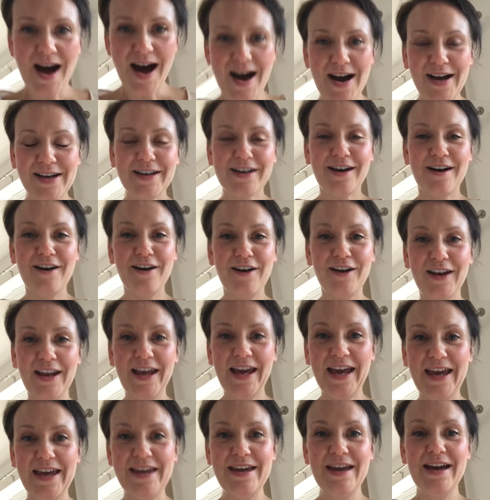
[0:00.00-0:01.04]
Hi
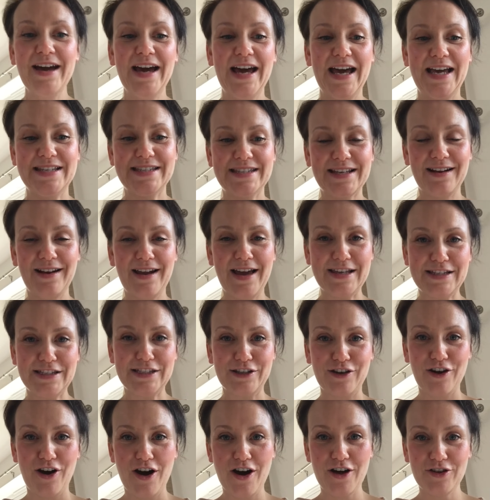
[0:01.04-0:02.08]
Carly, it's Claire
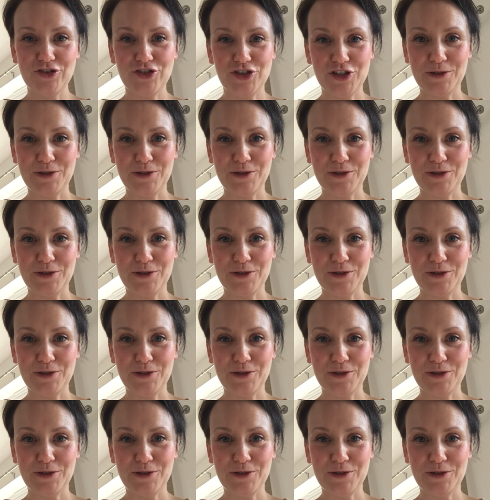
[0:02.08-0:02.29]
Scott.